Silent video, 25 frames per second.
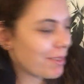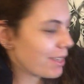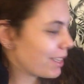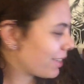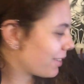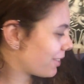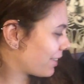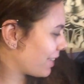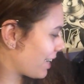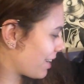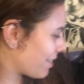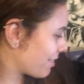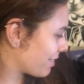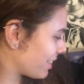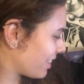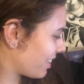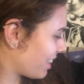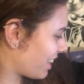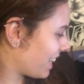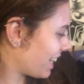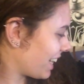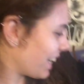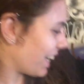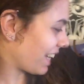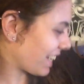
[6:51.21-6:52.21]
I know I haven't
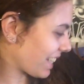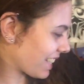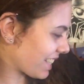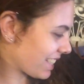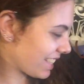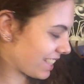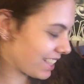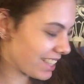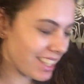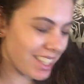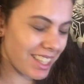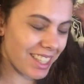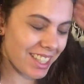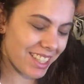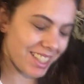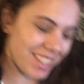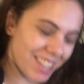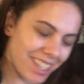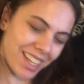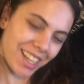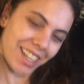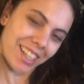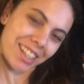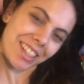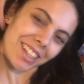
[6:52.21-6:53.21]
like
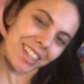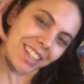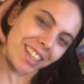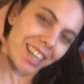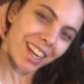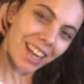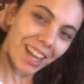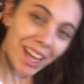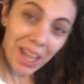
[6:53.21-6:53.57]
done